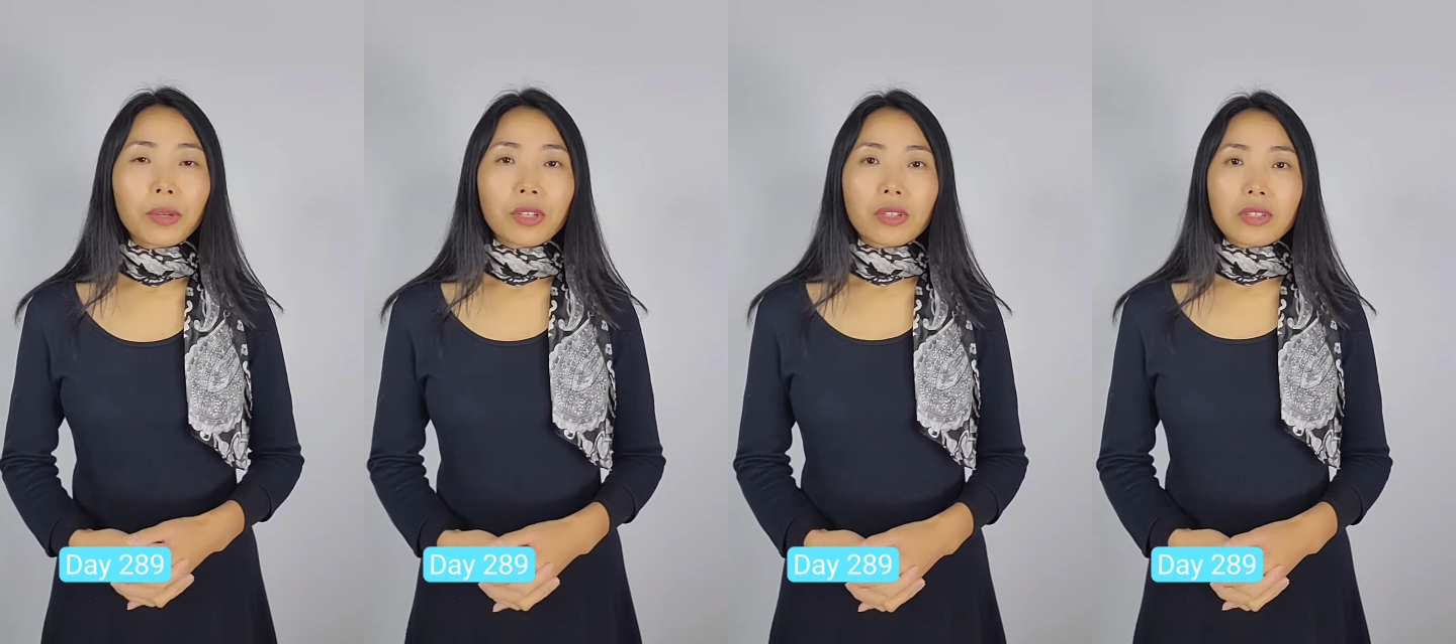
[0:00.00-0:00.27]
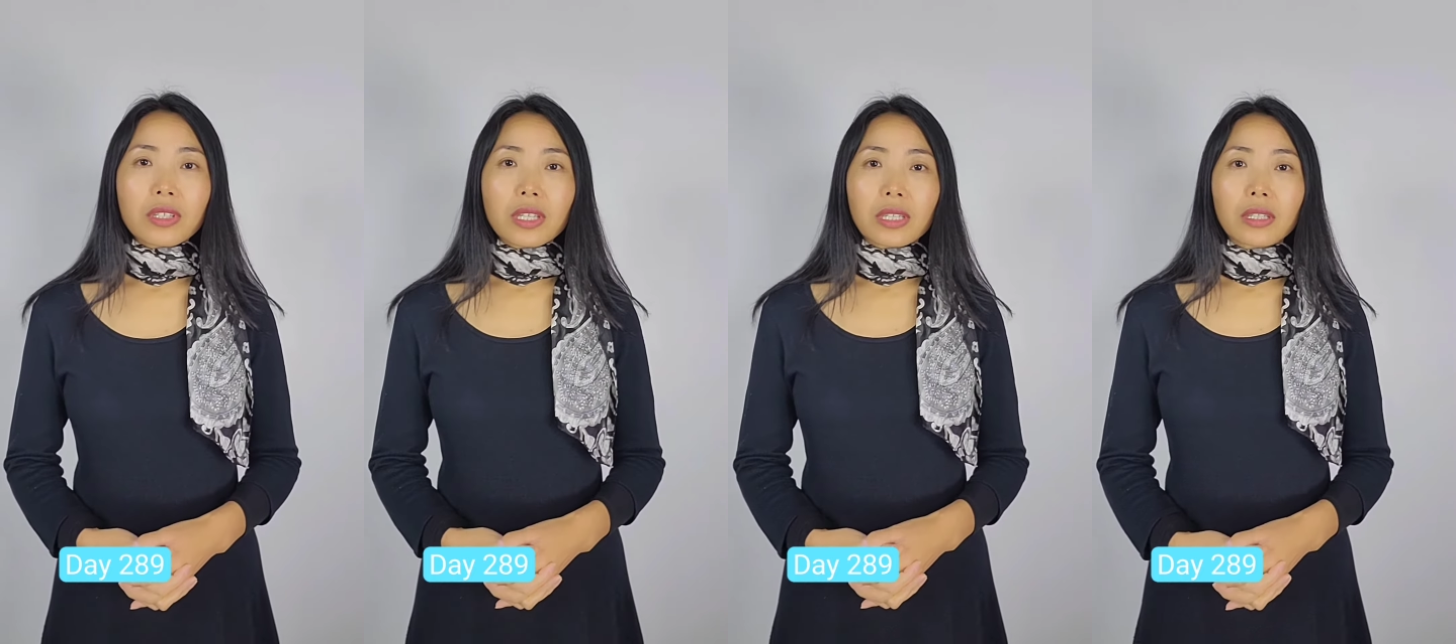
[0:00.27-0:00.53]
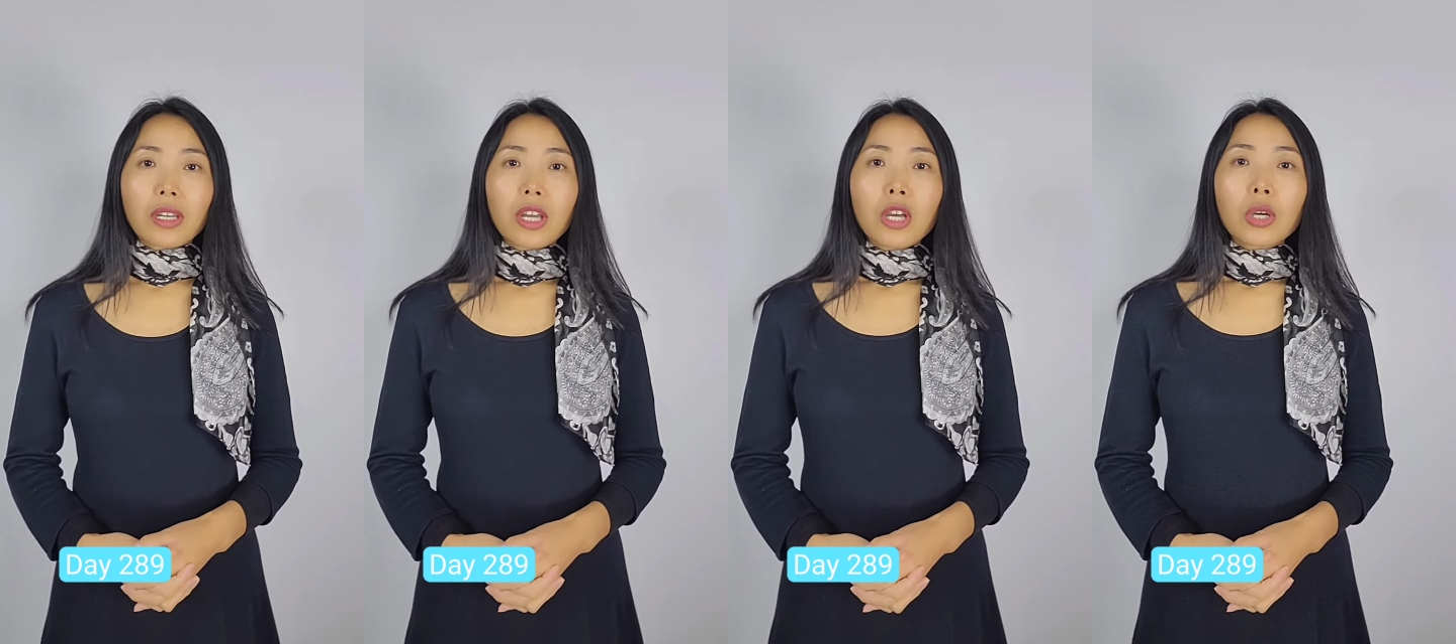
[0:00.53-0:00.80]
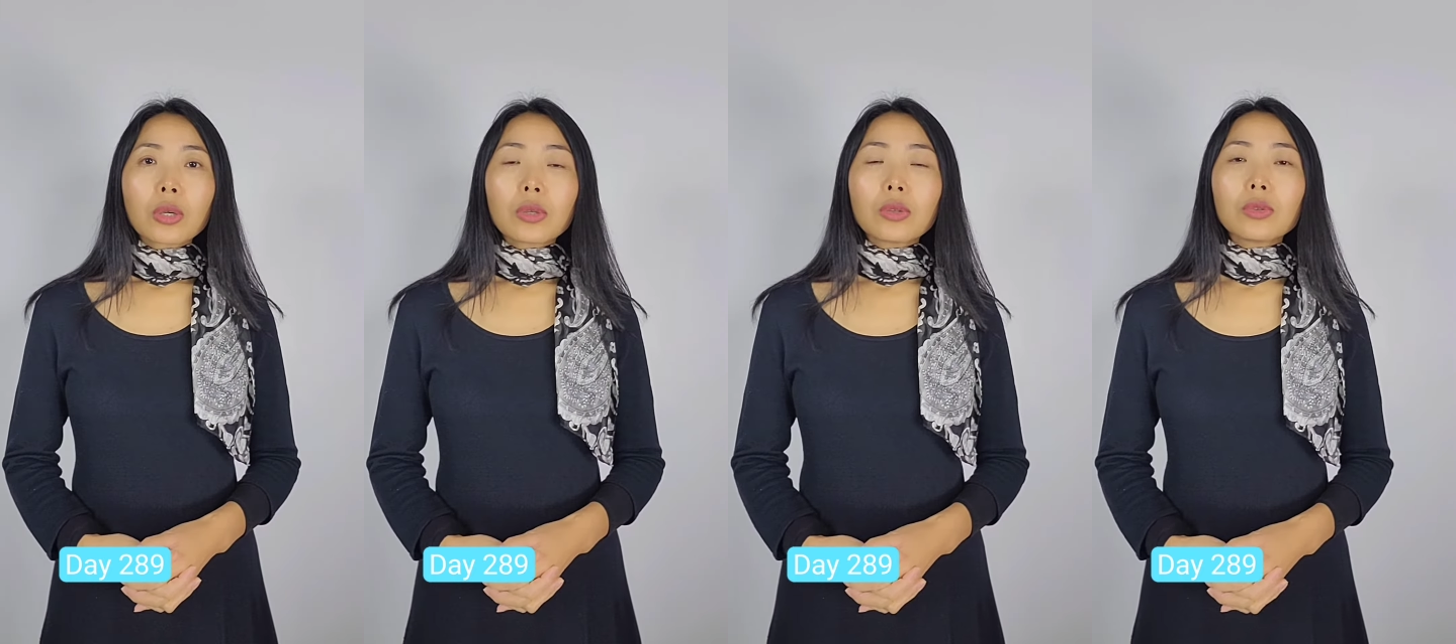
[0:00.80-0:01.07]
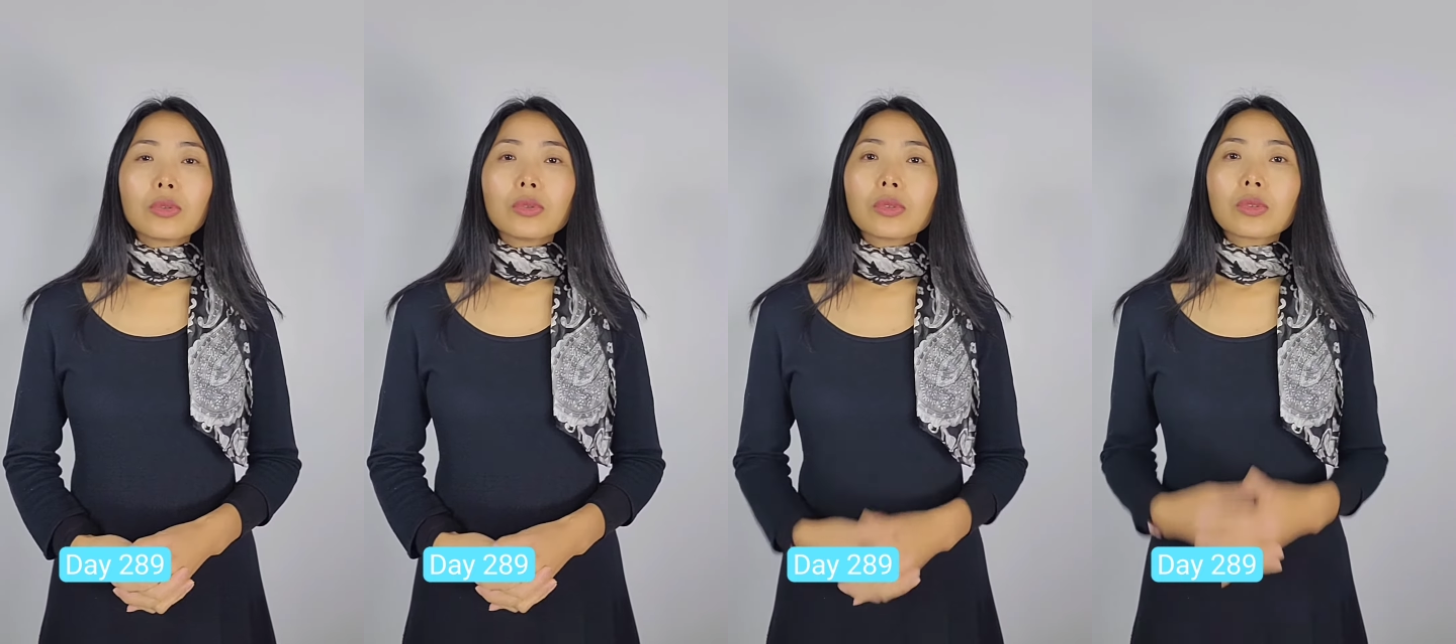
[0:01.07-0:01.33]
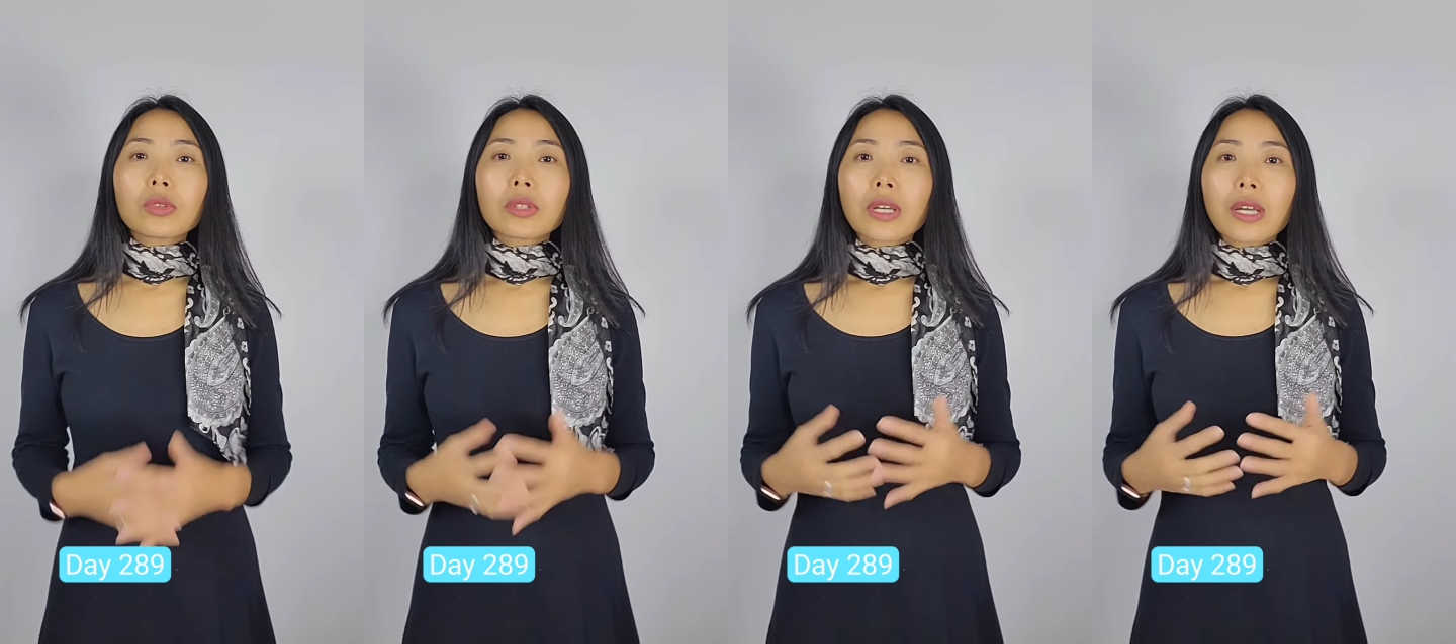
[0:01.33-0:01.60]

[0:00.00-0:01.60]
person who